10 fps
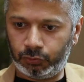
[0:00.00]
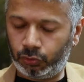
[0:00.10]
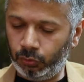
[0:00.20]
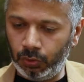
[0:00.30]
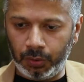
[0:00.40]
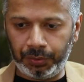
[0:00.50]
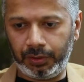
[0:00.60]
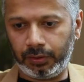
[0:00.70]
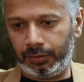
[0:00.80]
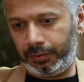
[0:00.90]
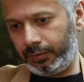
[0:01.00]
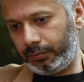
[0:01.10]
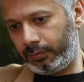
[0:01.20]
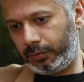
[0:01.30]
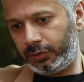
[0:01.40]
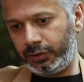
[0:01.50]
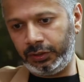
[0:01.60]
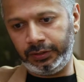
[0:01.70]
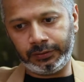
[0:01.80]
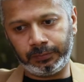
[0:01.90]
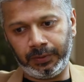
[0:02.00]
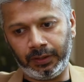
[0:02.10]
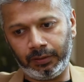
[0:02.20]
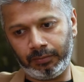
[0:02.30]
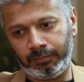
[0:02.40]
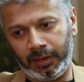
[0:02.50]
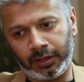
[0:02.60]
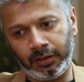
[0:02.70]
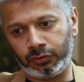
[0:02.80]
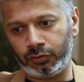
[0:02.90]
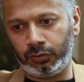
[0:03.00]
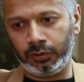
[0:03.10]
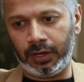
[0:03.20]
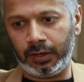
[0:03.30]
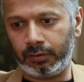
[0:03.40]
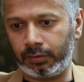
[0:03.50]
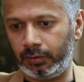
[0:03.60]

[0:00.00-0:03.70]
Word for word: throughout, she's been making sure that